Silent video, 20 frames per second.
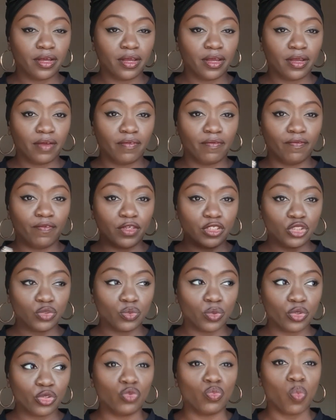
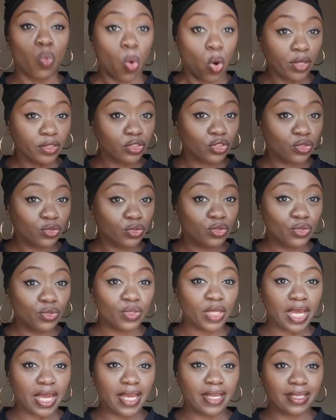visual. You want to do
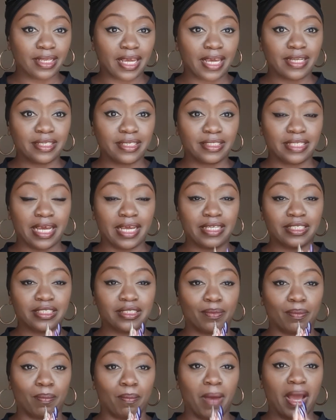that. That is that is
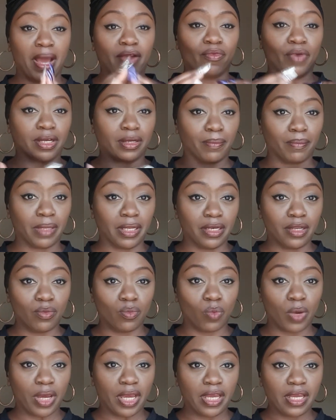my recommended
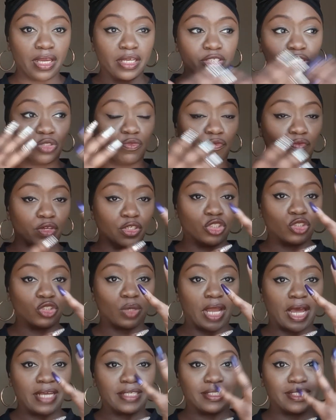way, is to
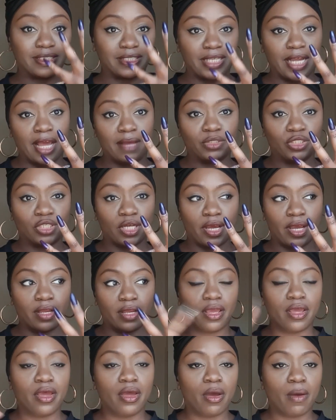visualize the snapshot.
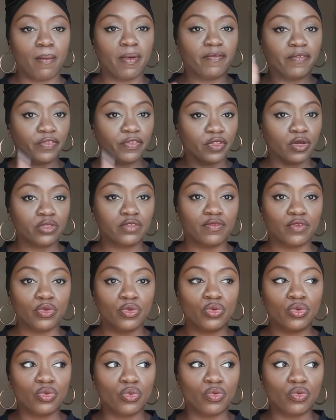But for those of you
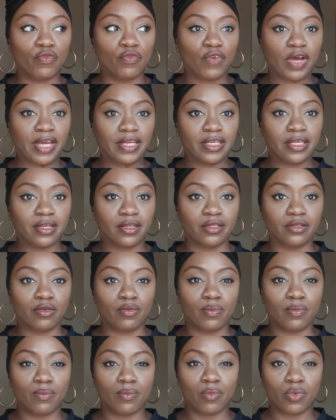who find it a
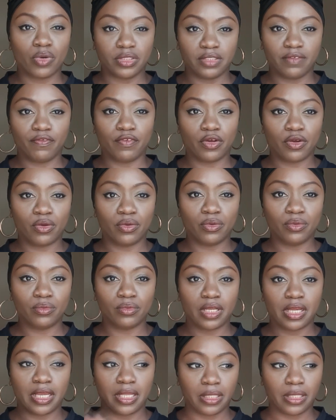little more difficult
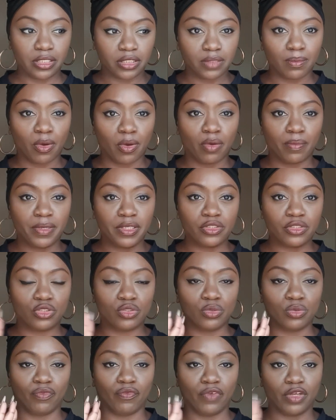in this moment
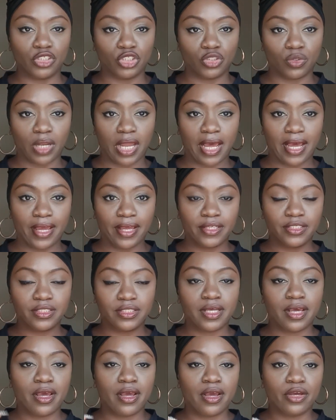to visualize,
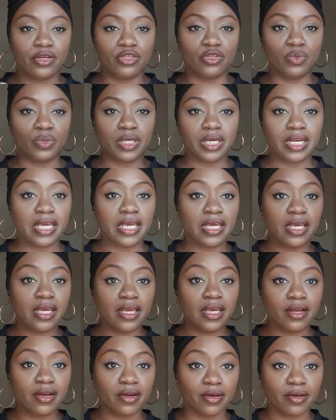you can
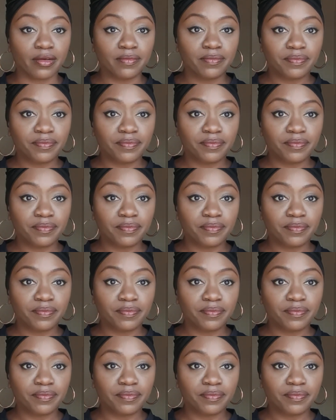hear